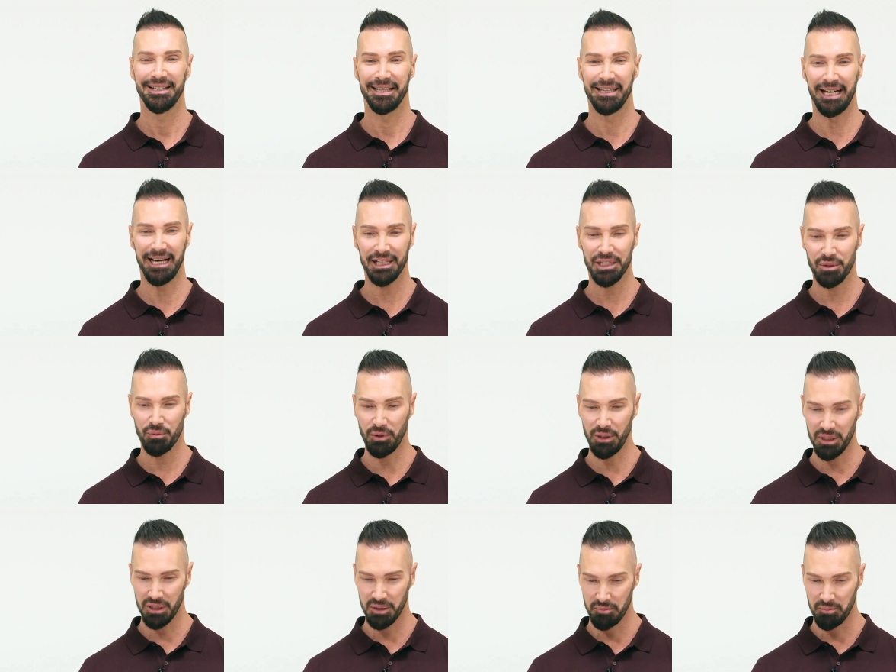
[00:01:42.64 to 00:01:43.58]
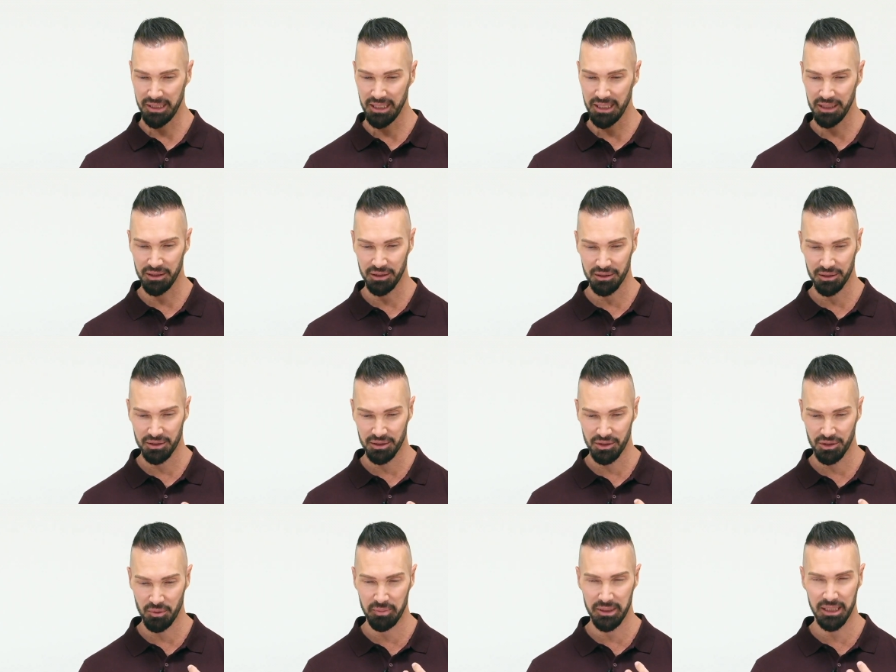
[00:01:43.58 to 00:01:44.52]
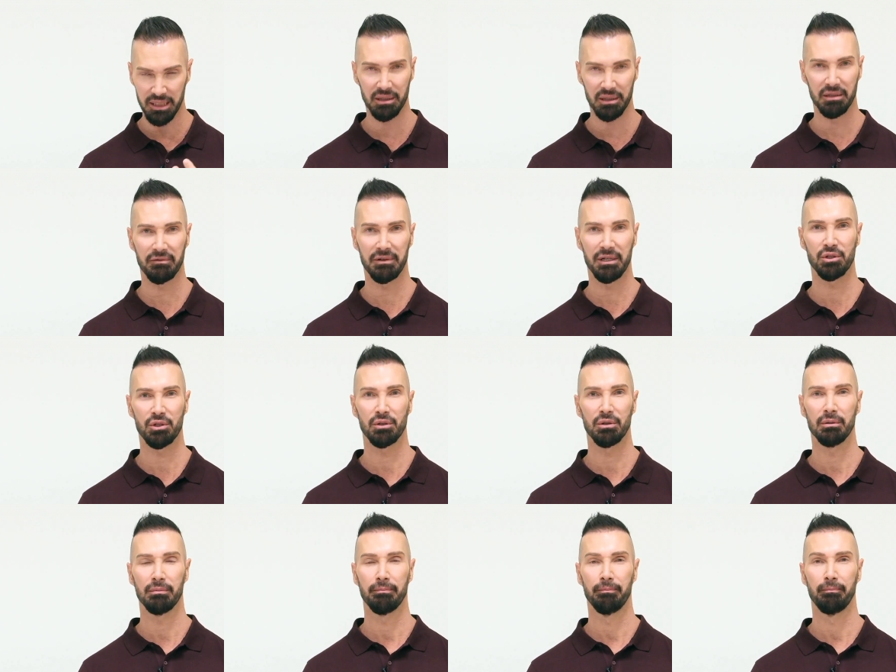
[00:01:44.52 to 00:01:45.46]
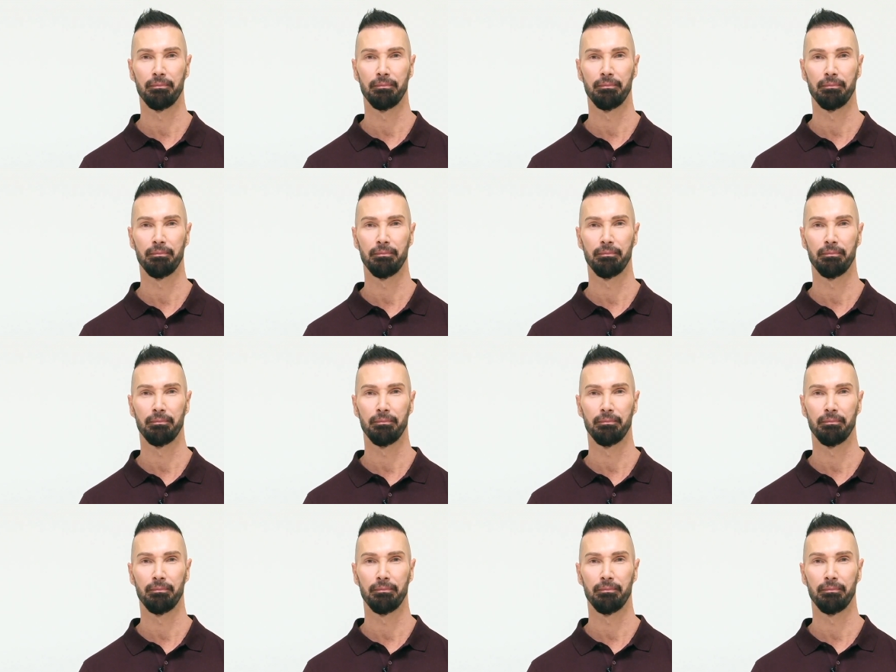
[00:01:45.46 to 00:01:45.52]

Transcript: that's what it means to be an individual.